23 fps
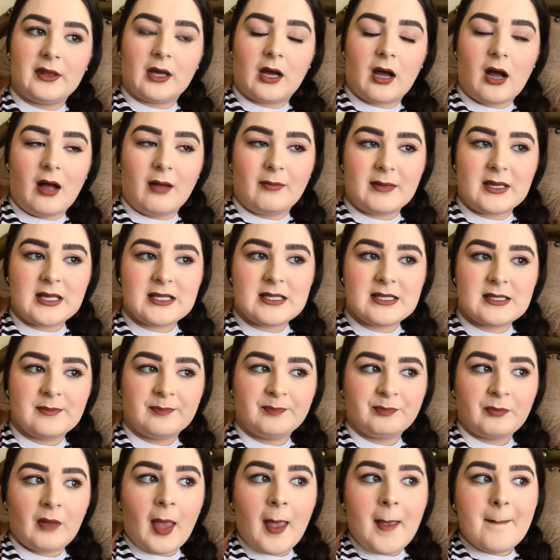in the comments,
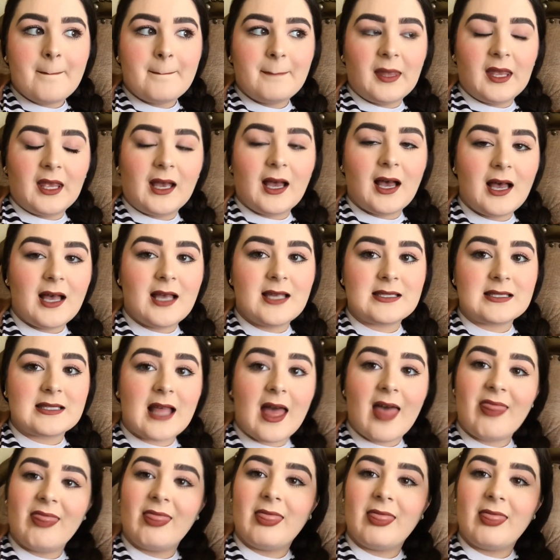because